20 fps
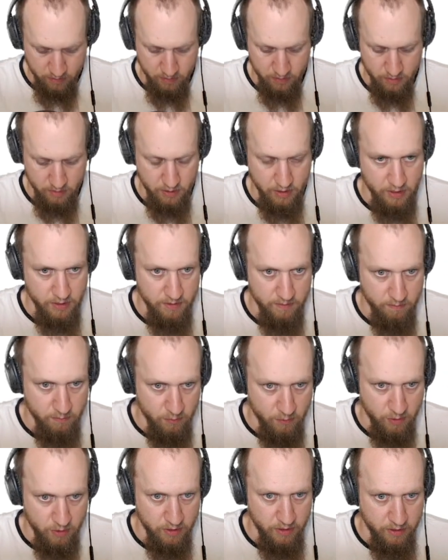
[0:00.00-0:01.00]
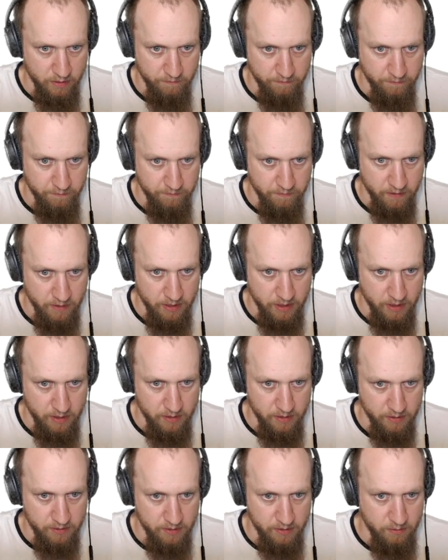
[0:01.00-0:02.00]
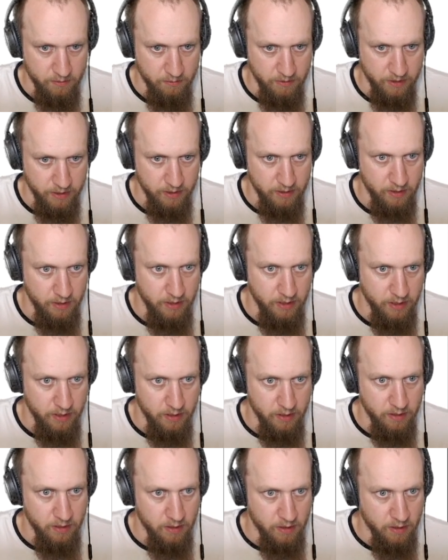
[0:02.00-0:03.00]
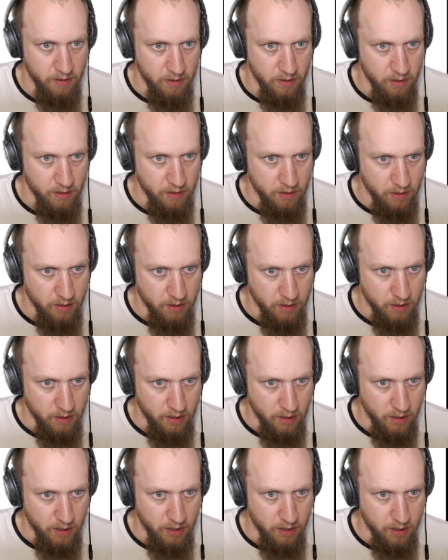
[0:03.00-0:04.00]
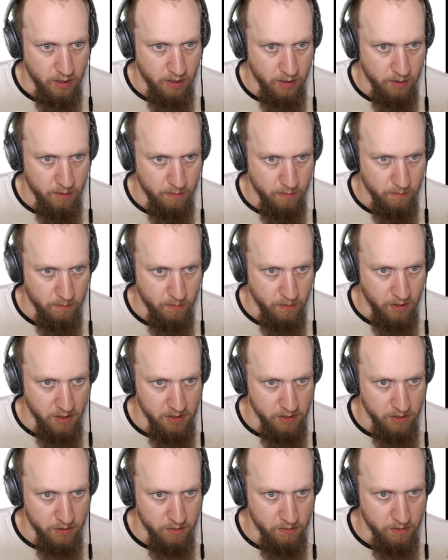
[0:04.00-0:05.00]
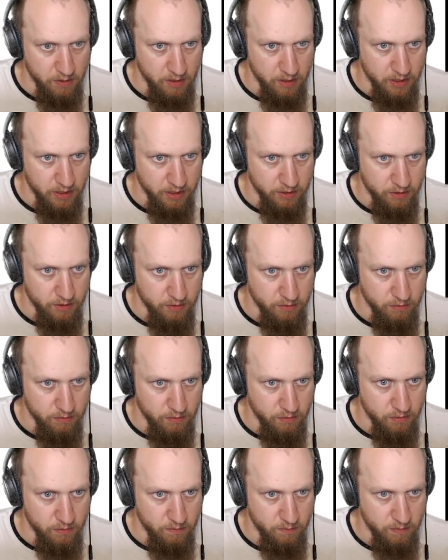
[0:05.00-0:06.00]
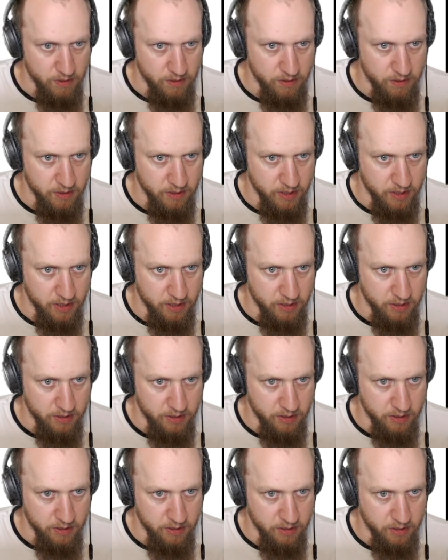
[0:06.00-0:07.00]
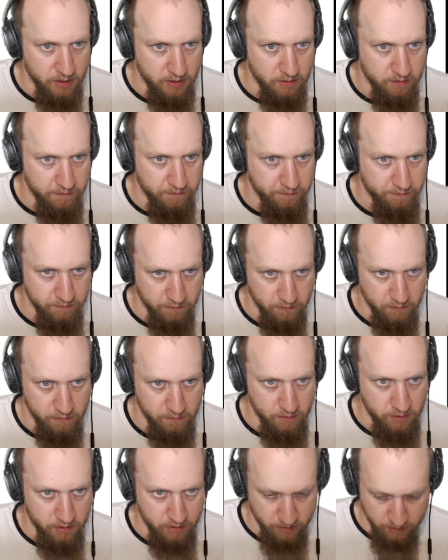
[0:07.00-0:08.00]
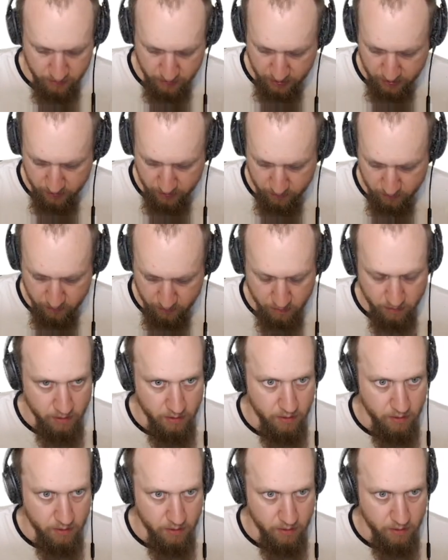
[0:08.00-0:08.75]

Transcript: Let's modify this quickly. I don't like to commit the idea folder at all.